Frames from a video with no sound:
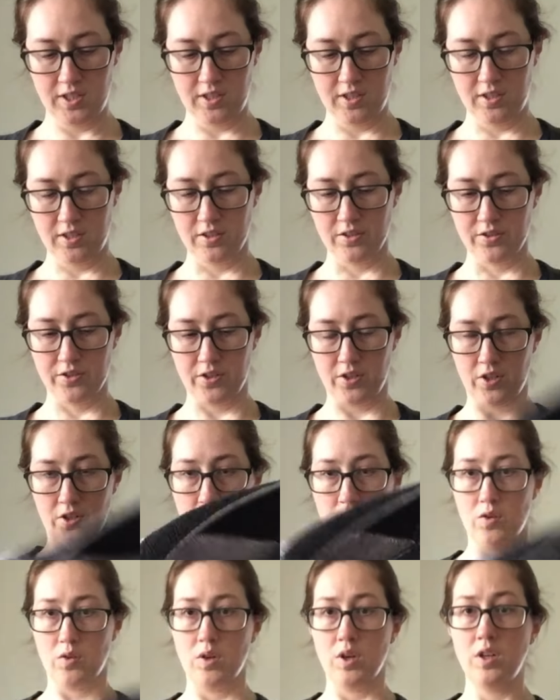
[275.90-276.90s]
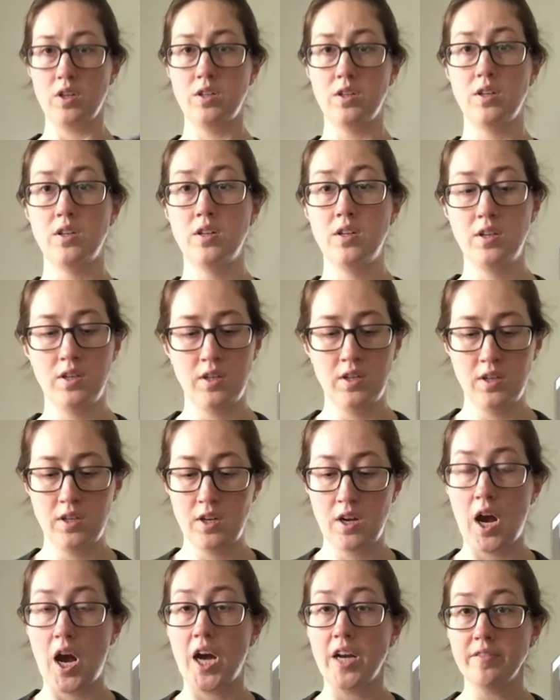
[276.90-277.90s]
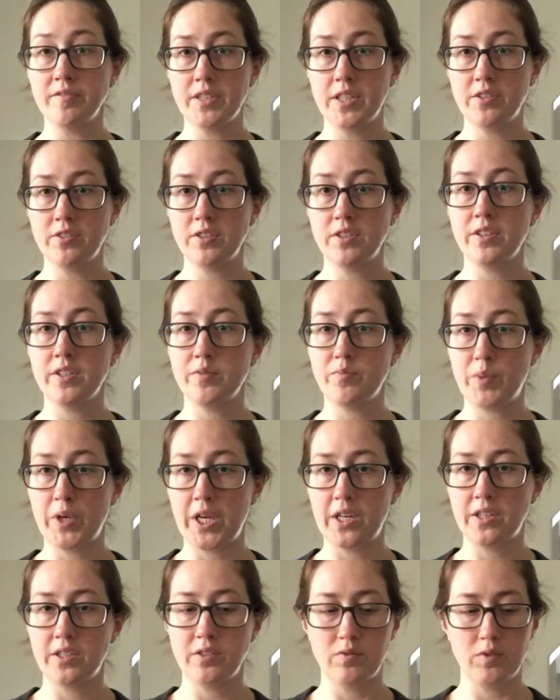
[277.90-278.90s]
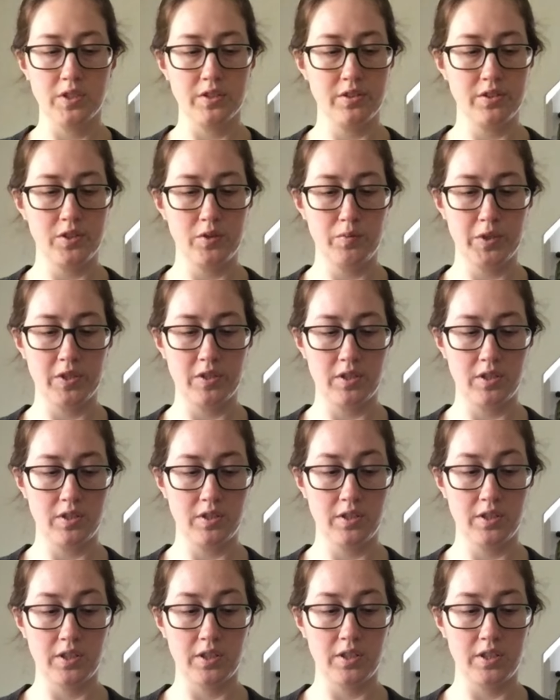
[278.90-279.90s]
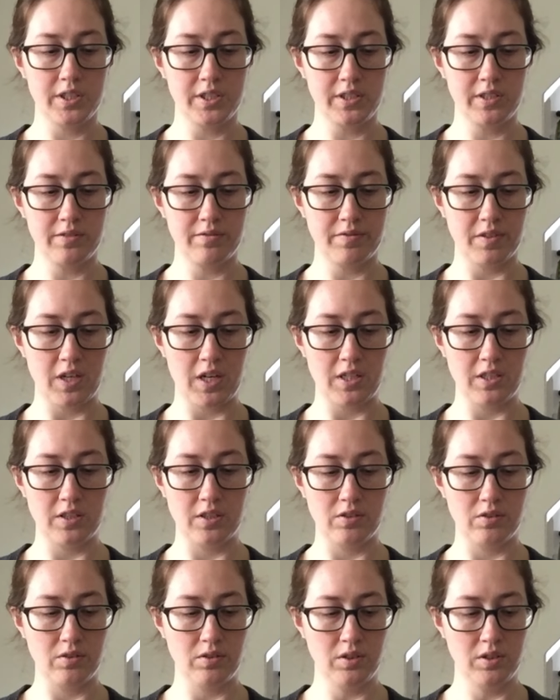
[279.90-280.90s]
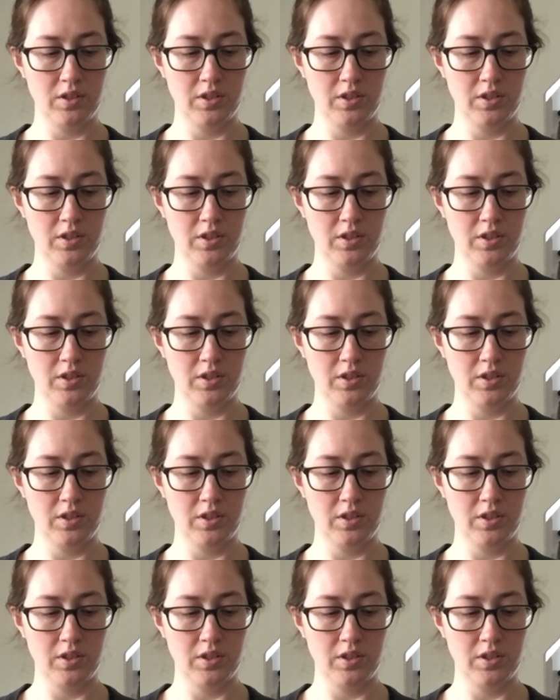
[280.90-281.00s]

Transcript: So I found the pattern was super easy to follow